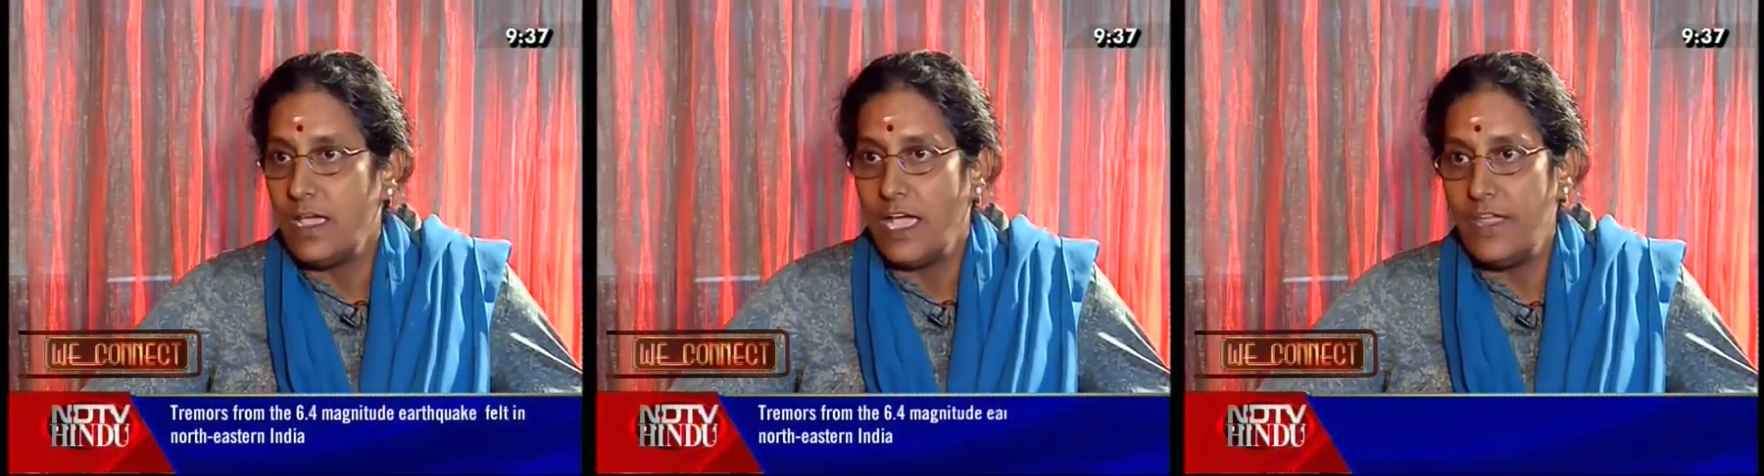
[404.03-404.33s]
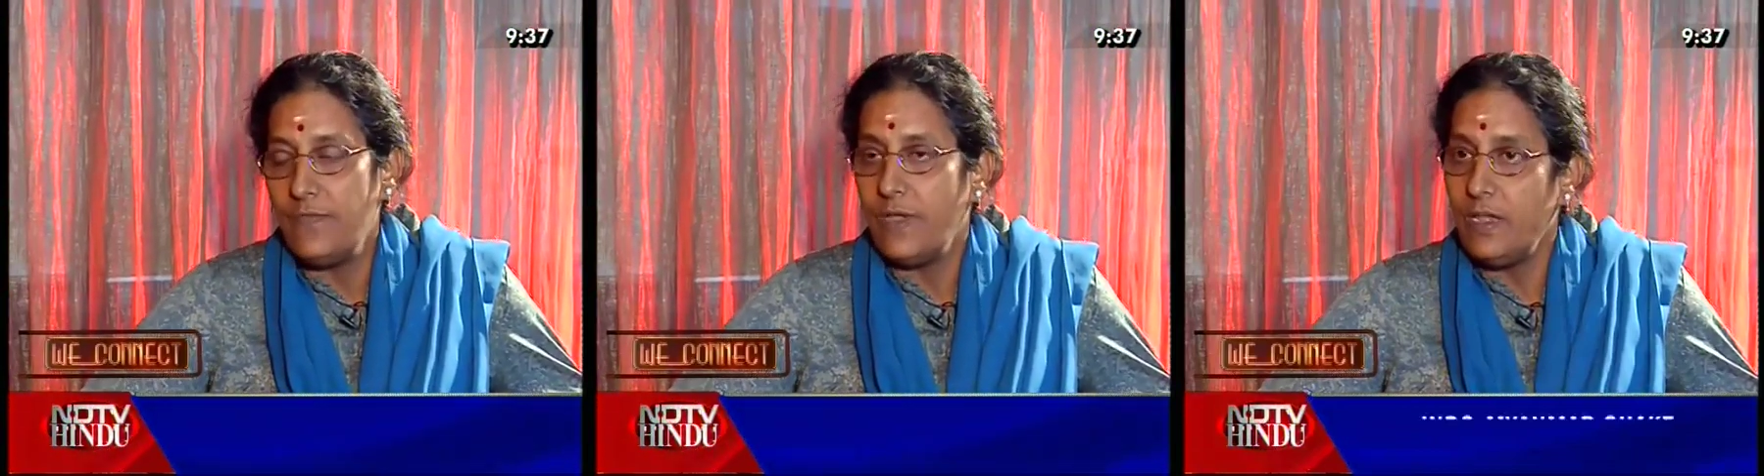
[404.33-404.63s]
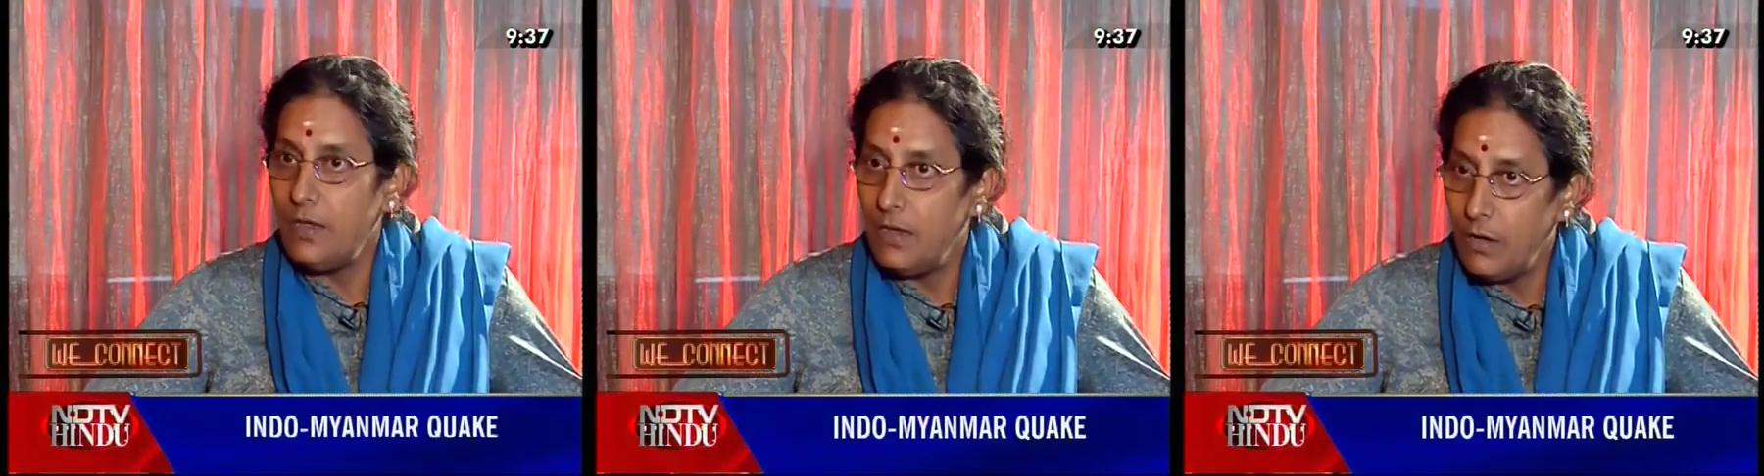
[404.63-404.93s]
I
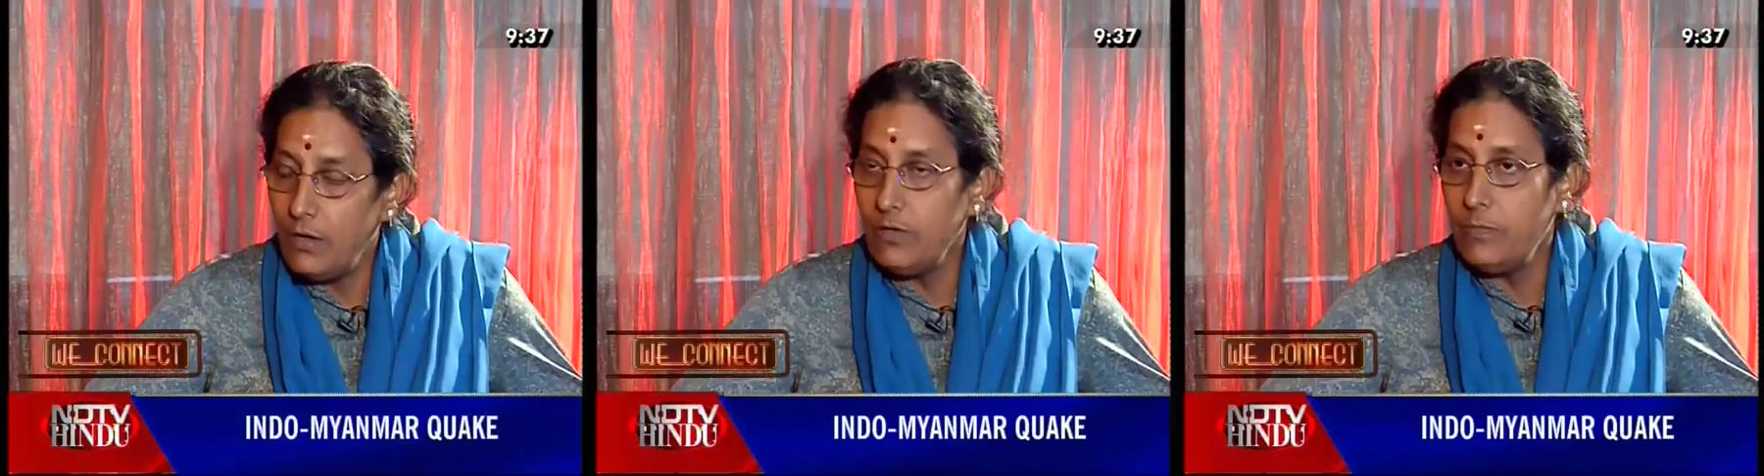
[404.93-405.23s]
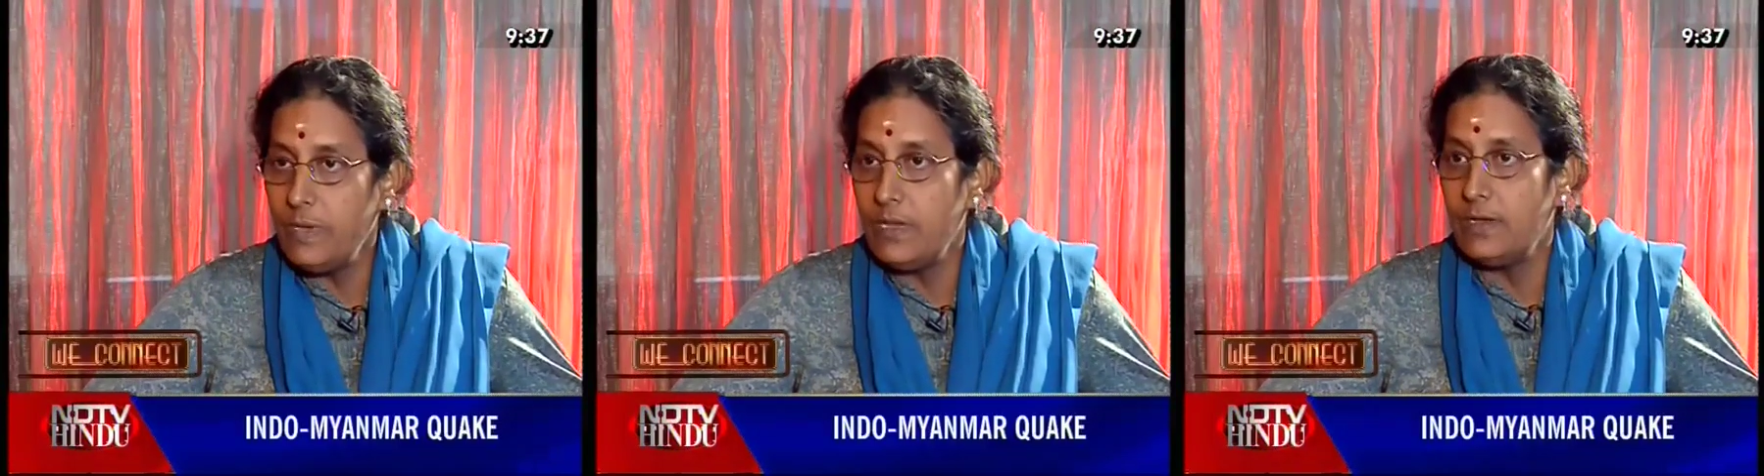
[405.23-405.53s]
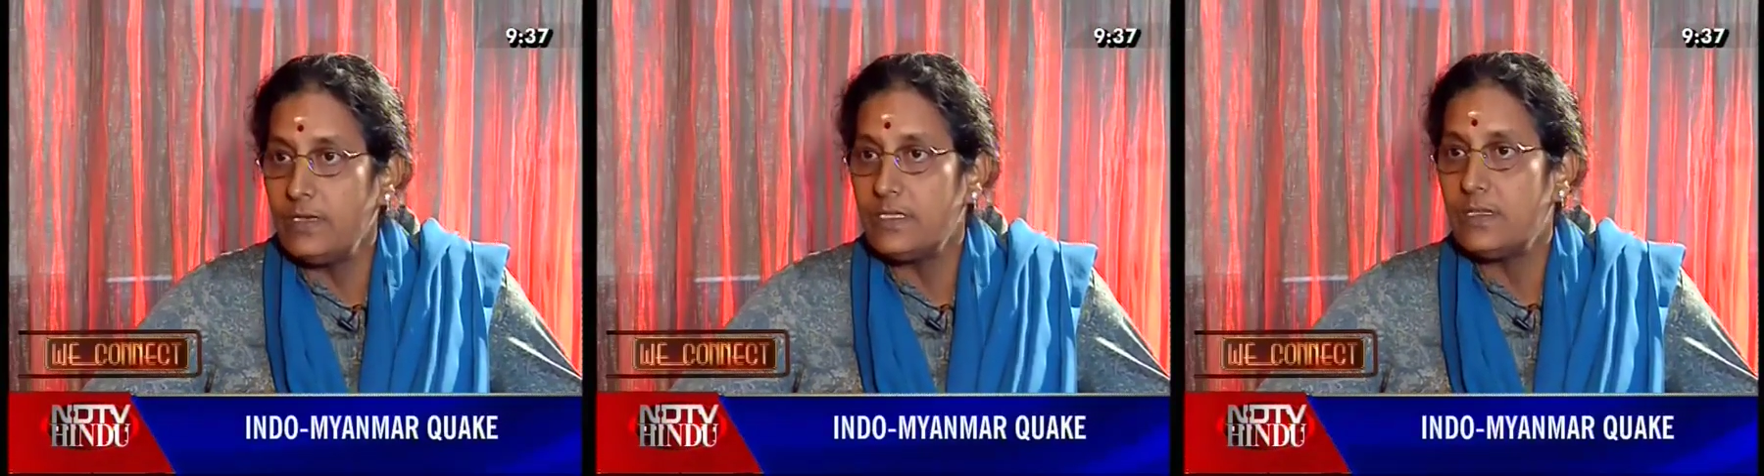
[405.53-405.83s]
find a lot of
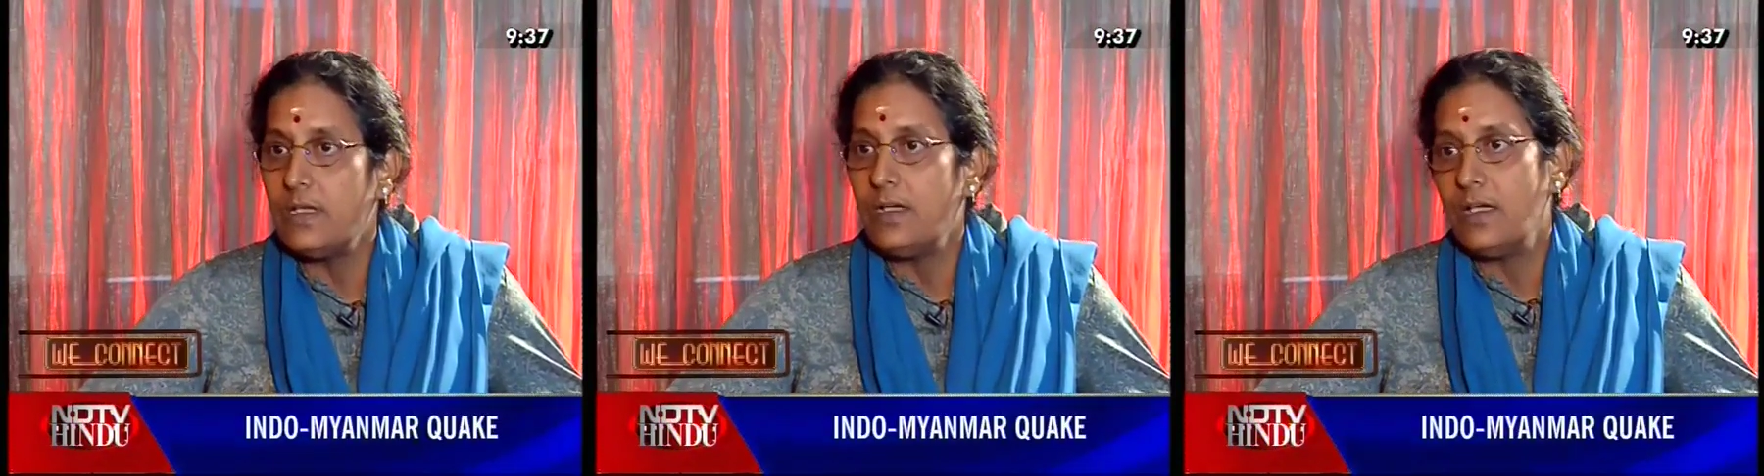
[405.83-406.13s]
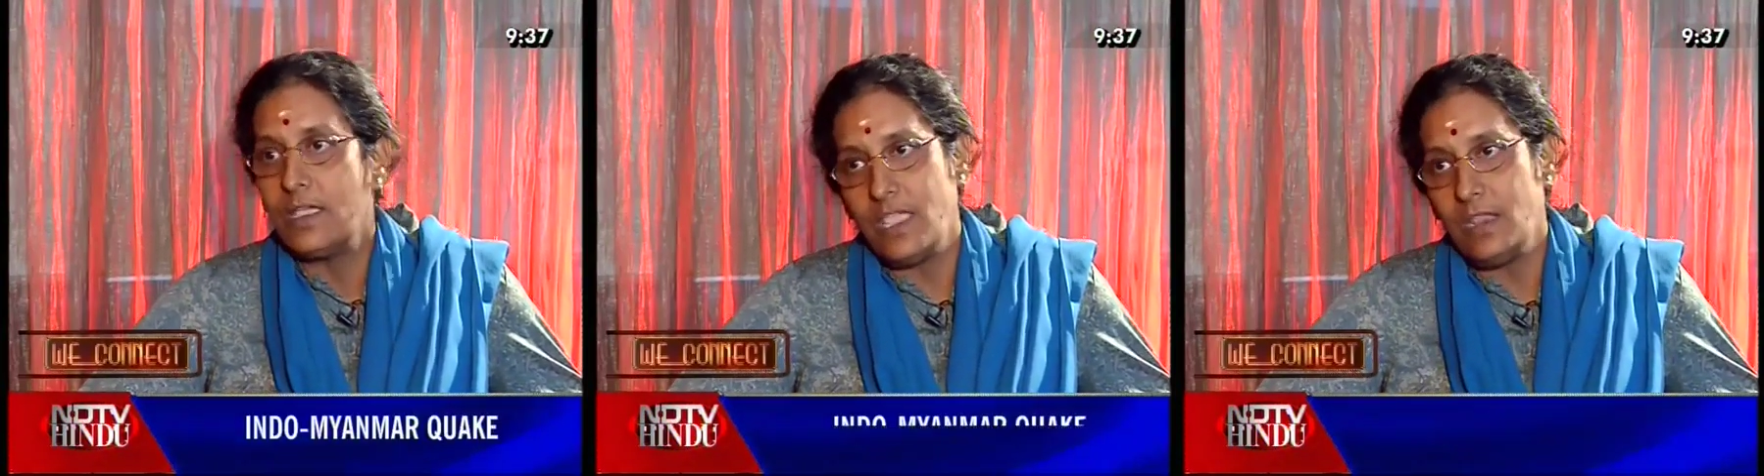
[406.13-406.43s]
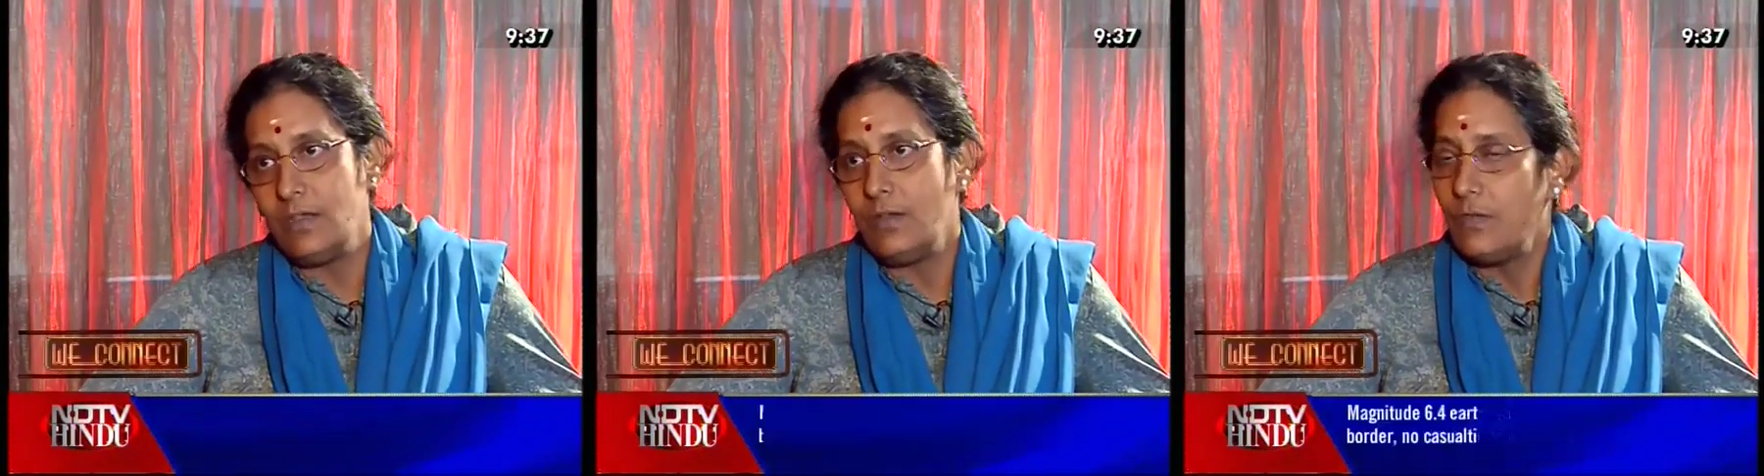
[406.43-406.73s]
players
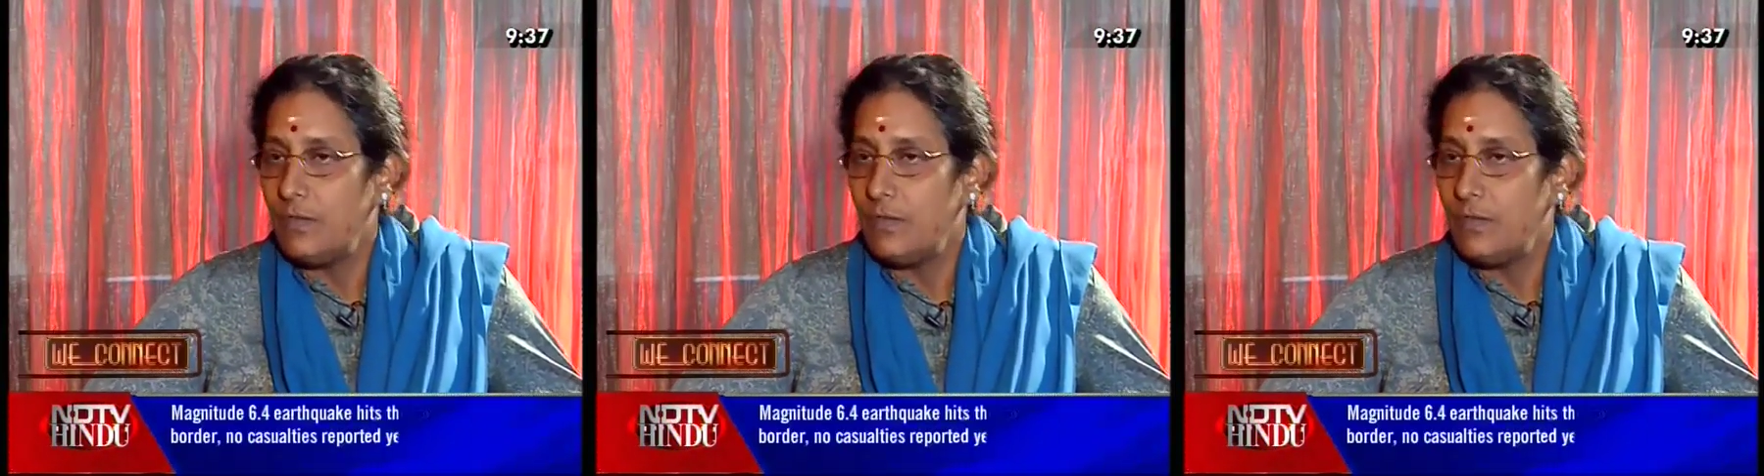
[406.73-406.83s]
again